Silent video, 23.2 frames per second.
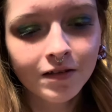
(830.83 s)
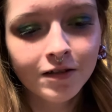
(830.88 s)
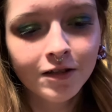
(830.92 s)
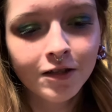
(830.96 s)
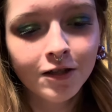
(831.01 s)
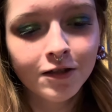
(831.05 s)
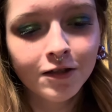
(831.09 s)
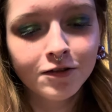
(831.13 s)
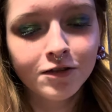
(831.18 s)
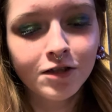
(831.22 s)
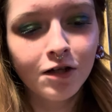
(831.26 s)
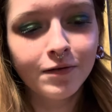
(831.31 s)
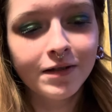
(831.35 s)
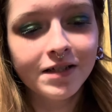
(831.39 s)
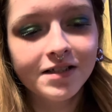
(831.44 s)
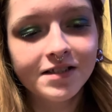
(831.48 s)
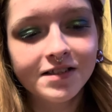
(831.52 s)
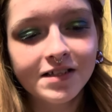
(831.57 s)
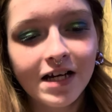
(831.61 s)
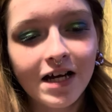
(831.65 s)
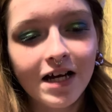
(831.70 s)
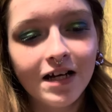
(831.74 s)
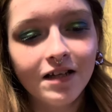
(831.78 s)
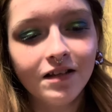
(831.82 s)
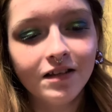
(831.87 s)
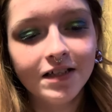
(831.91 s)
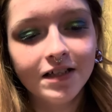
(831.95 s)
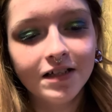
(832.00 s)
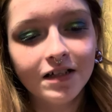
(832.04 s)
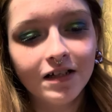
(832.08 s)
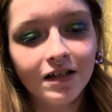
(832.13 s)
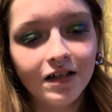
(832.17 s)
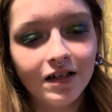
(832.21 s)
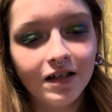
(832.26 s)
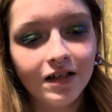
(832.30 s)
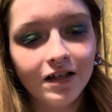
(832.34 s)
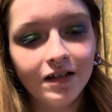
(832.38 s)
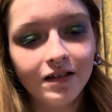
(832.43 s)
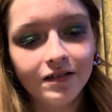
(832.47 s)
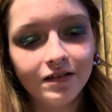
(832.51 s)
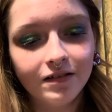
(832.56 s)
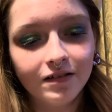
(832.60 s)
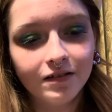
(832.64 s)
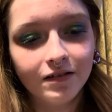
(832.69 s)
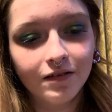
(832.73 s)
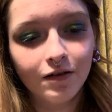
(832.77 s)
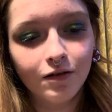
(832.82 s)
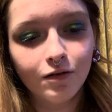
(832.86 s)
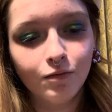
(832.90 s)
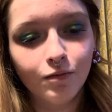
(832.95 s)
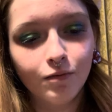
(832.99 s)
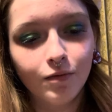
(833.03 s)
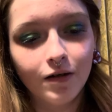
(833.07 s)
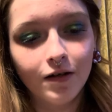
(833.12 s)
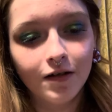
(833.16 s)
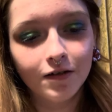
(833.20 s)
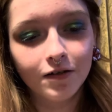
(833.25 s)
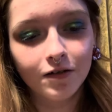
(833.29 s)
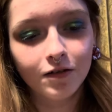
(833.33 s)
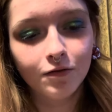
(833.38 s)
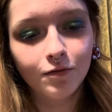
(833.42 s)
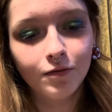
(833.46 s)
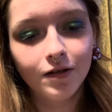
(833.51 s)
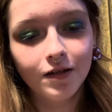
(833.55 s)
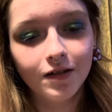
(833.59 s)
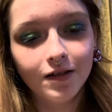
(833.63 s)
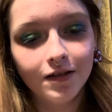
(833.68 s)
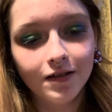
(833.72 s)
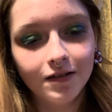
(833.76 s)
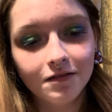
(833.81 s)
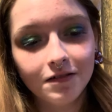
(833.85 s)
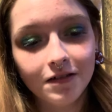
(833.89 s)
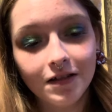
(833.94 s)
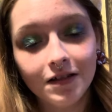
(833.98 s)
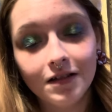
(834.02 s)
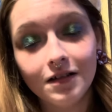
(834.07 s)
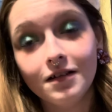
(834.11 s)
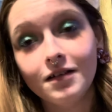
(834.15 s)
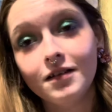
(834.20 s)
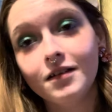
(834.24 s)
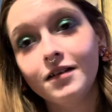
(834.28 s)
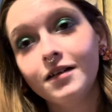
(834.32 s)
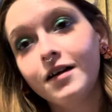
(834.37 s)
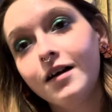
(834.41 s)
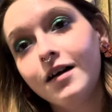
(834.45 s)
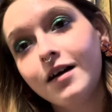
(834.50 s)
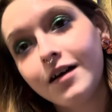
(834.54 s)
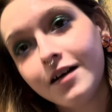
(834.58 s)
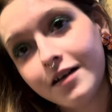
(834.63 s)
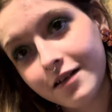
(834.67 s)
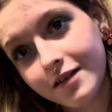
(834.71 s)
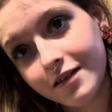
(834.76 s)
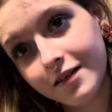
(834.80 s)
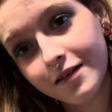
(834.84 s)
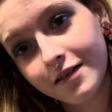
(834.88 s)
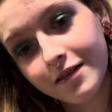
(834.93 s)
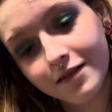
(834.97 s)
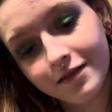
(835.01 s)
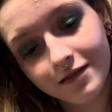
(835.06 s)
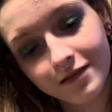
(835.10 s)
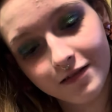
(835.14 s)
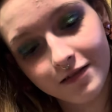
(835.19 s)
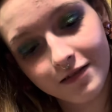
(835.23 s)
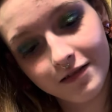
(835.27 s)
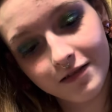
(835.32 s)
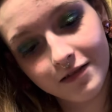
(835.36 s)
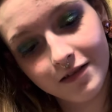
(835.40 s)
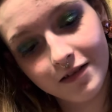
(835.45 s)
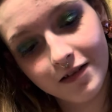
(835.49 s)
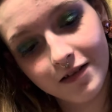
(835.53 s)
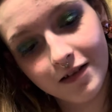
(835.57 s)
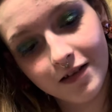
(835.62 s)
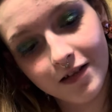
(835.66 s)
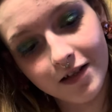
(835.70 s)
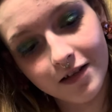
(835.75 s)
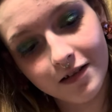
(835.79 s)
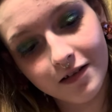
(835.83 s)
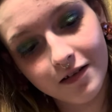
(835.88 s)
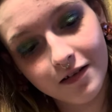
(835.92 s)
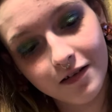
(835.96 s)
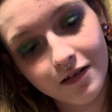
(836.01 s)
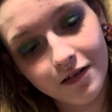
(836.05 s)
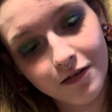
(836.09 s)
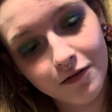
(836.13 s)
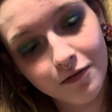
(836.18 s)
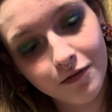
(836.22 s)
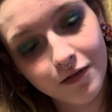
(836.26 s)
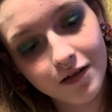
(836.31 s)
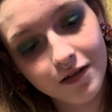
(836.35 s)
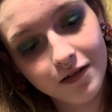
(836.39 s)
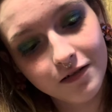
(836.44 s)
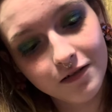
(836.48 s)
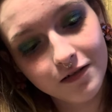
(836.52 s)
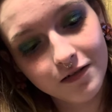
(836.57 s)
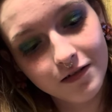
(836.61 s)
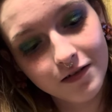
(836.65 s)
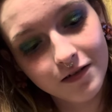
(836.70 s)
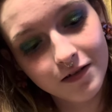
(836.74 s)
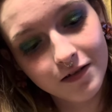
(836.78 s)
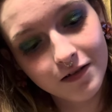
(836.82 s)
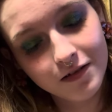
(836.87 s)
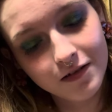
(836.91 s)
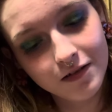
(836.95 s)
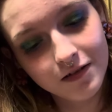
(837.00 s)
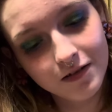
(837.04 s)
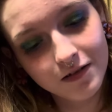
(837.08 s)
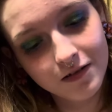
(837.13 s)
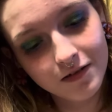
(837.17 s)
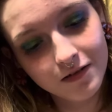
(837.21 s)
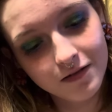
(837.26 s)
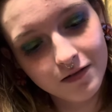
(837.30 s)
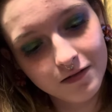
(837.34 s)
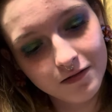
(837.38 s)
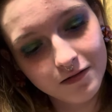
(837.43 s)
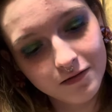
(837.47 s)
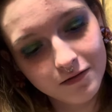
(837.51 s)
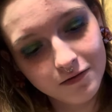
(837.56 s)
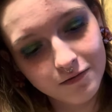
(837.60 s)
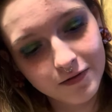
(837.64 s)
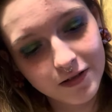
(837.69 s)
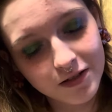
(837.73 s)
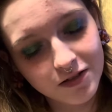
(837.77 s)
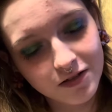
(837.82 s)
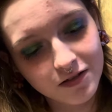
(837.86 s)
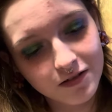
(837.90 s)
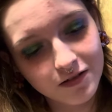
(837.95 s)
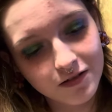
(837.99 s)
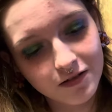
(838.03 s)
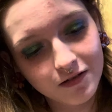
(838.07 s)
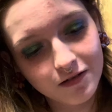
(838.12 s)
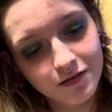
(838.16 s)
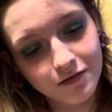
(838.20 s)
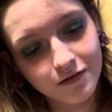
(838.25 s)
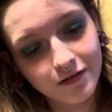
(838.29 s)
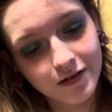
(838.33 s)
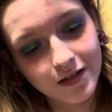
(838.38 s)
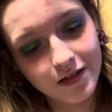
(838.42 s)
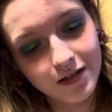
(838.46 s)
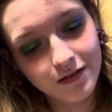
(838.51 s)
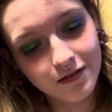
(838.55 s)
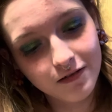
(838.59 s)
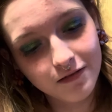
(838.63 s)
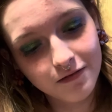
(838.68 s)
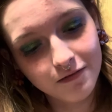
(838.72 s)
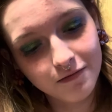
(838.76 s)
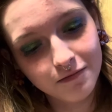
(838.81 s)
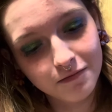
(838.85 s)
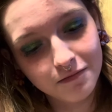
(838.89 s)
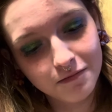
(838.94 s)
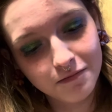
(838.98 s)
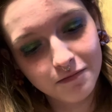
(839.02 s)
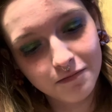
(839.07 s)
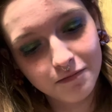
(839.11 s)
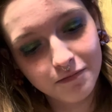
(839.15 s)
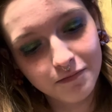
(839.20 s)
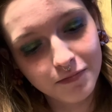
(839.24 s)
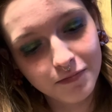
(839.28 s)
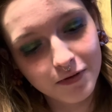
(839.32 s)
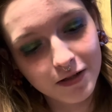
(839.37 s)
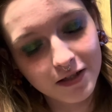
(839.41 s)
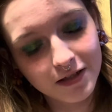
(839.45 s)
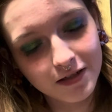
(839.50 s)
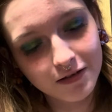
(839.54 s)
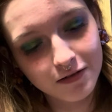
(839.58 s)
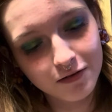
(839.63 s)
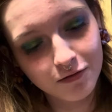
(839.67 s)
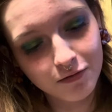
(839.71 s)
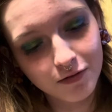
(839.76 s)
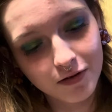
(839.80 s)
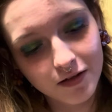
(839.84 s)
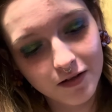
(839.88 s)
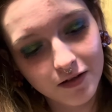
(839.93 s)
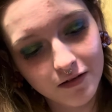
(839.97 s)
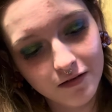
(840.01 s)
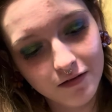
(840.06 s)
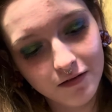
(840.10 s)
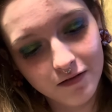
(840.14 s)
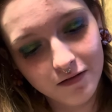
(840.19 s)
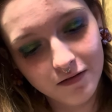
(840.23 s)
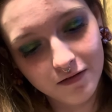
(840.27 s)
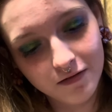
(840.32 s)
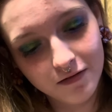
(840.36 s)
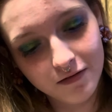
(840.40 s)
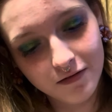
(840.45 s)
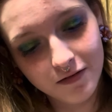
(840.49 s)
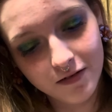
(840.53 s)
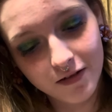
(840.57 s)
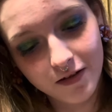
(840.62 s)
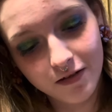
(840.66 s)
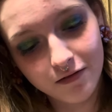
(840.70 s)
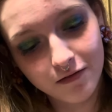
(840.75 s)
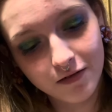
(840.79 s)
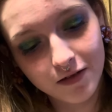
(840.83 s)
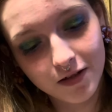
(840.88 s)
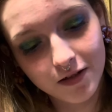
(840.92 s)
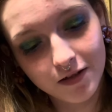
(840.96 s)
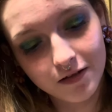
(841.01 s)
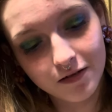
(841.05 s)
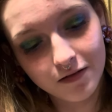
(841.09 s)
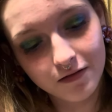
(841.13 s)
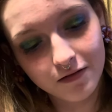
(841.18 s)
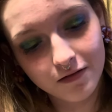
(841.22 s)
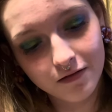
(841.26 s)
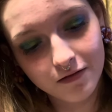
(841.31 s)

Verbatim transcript: So we sadly got the water one and not the like other one, which is annoying. But guess what? I don't care.